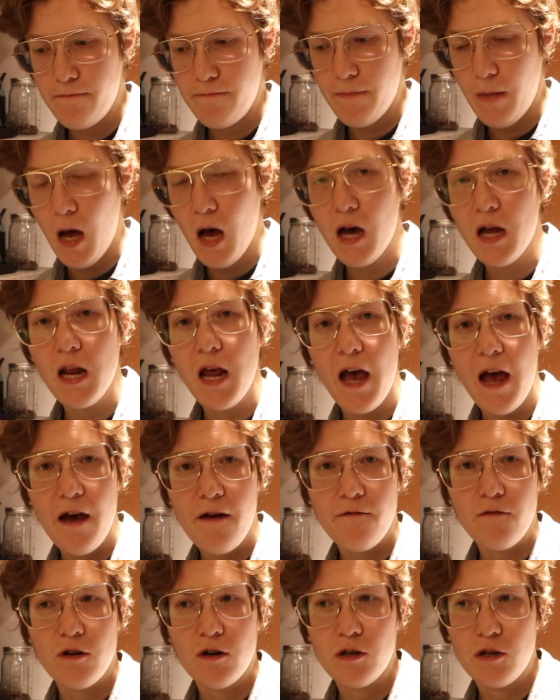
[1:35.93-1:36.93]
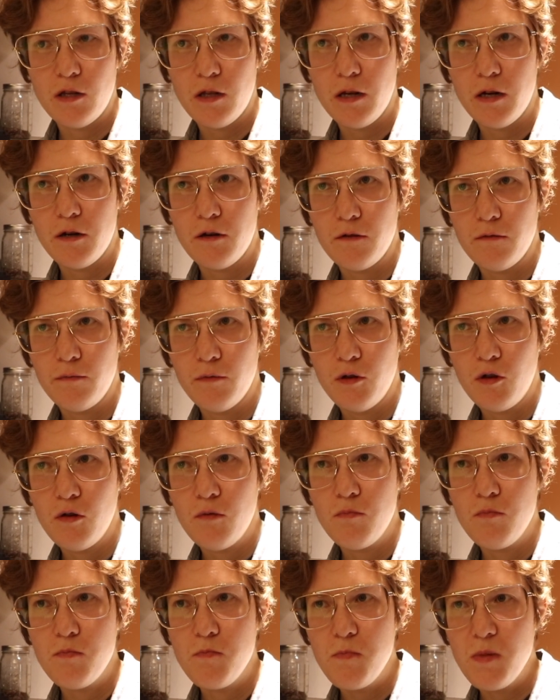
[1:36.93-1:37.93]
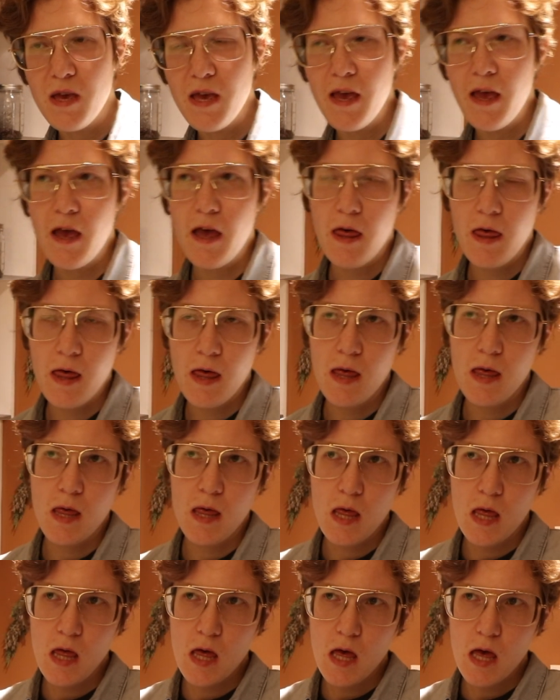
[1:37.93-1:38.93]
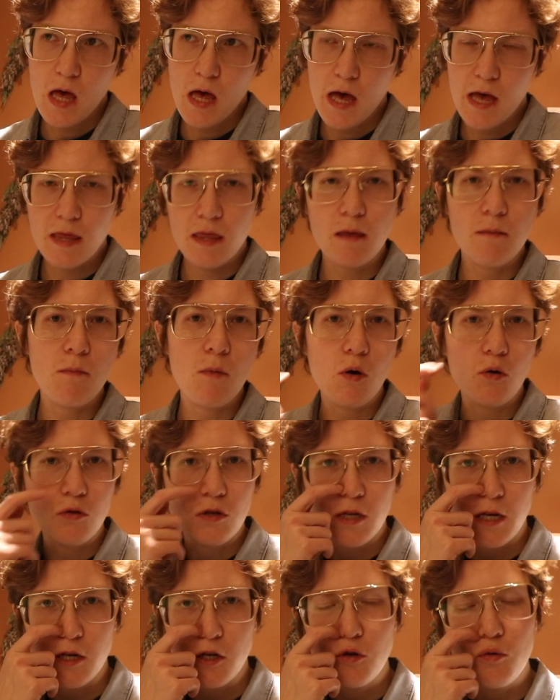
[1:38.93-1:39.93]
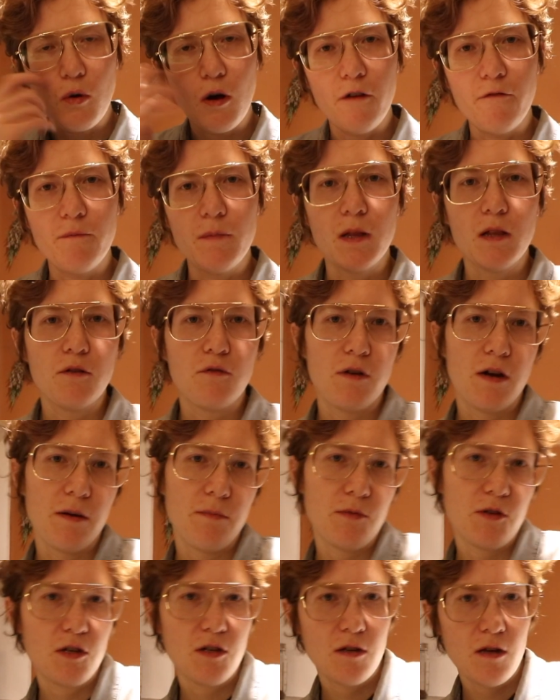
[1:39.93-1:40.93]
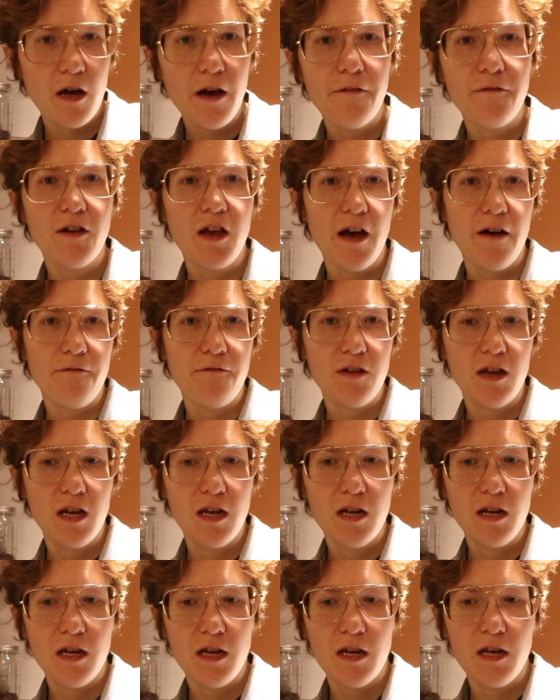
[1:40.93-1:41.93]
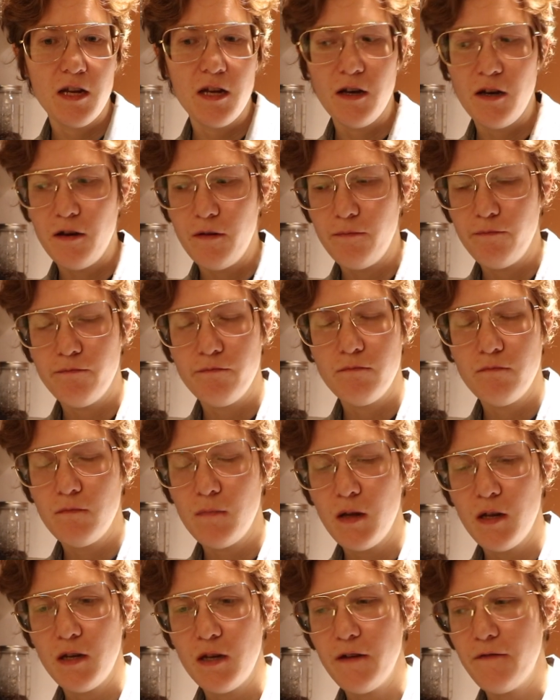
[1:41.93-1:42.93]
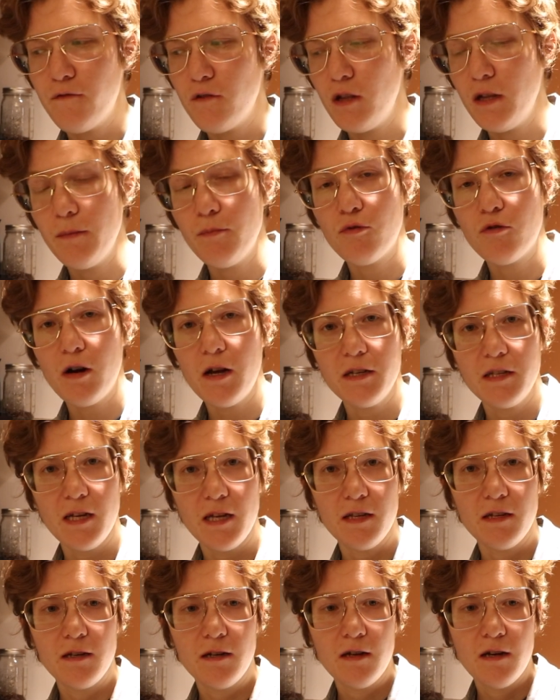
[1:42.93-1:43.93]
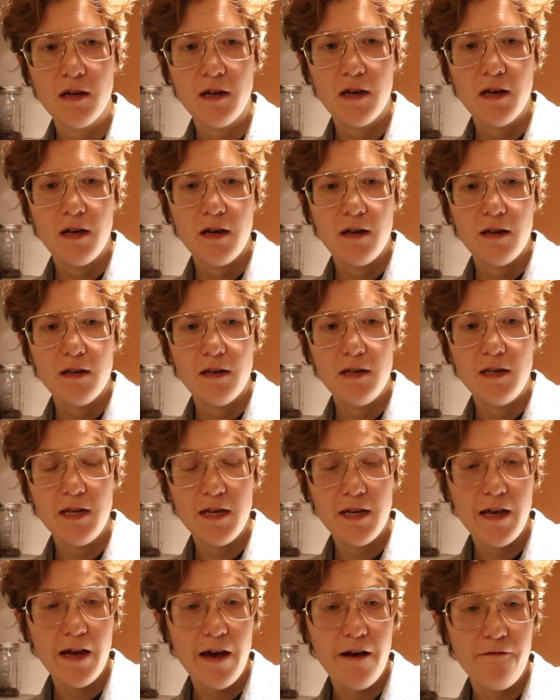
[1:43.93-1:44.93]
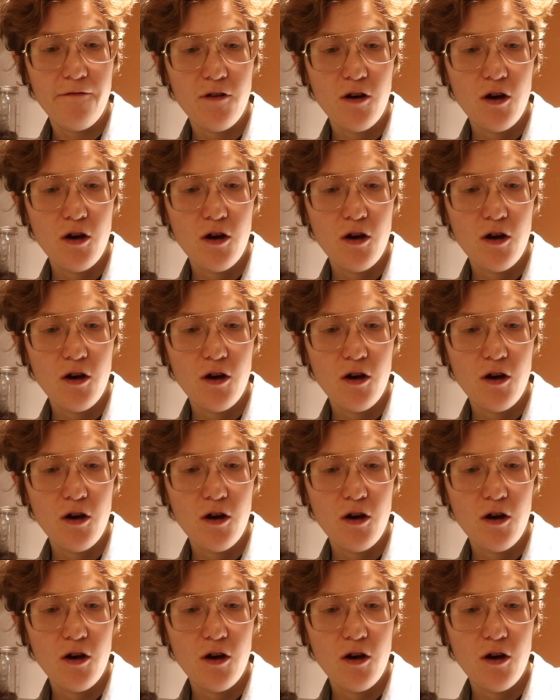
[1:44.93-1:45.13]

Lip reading: On average, there could be at the most like 12 milligrams of caffeine in a differently processed decaf